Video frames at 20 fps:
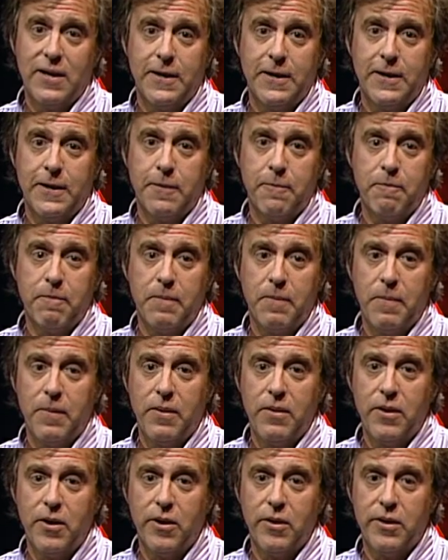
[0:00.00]

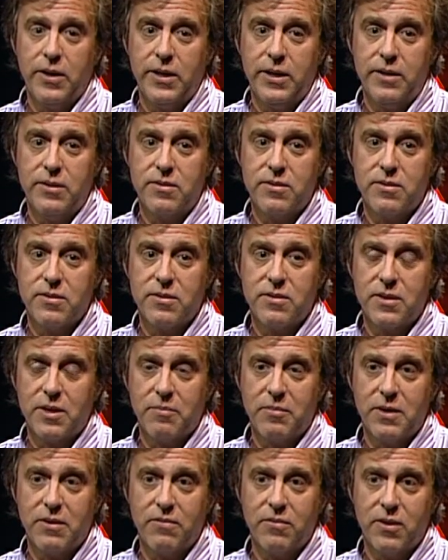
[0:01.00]
There is
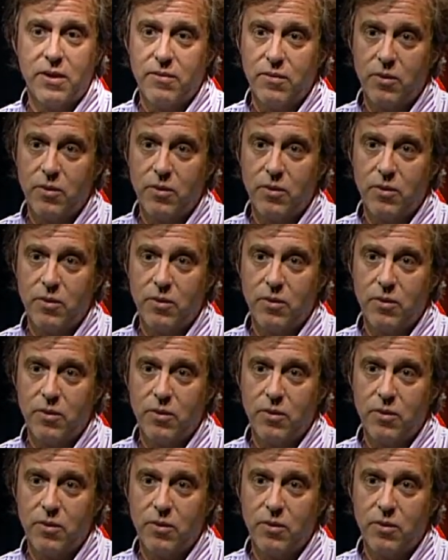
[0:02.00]
something for